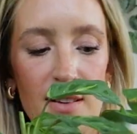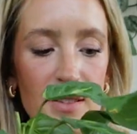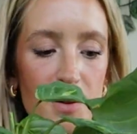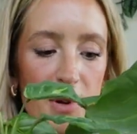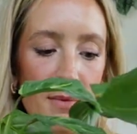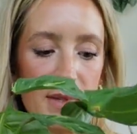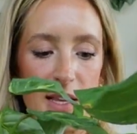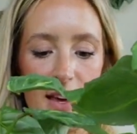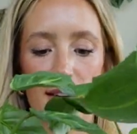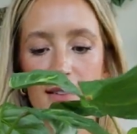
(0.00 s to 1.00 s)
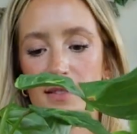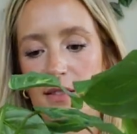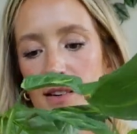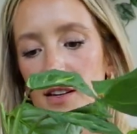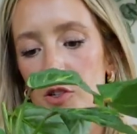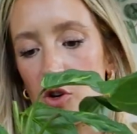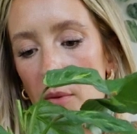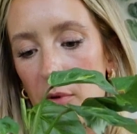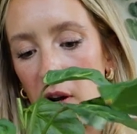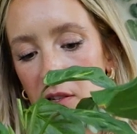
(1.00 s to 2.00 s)
sometimes they
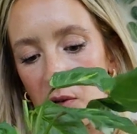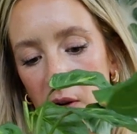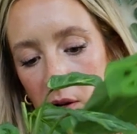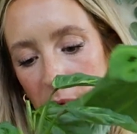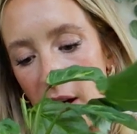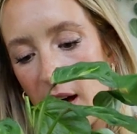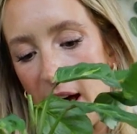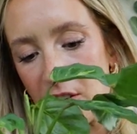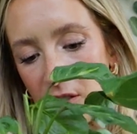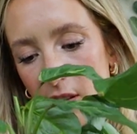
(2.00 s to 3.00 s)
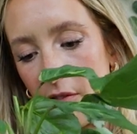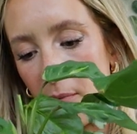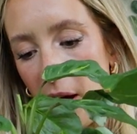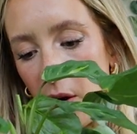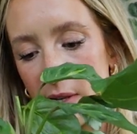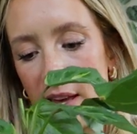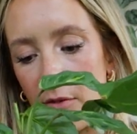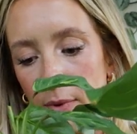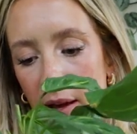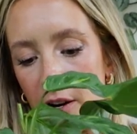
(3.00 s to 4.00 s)
drop a lot of soil, but I just love them. I always have
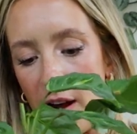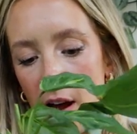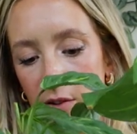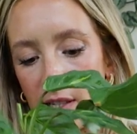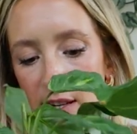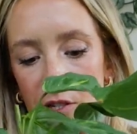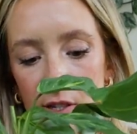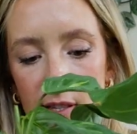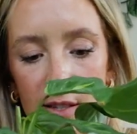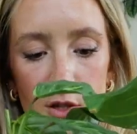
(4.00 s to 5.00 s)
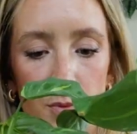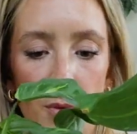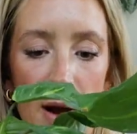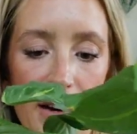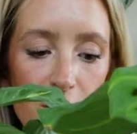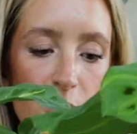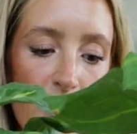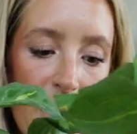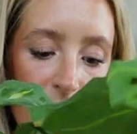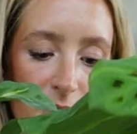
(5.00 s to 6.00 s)
them laying around, and it's just a super practical
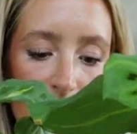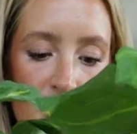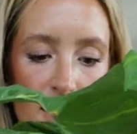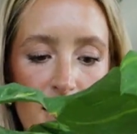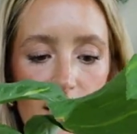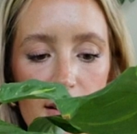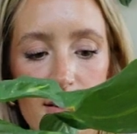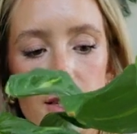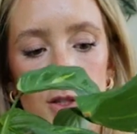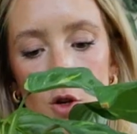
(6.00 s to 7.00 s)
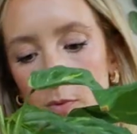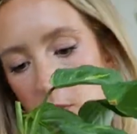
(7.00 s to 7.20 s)
way to scoop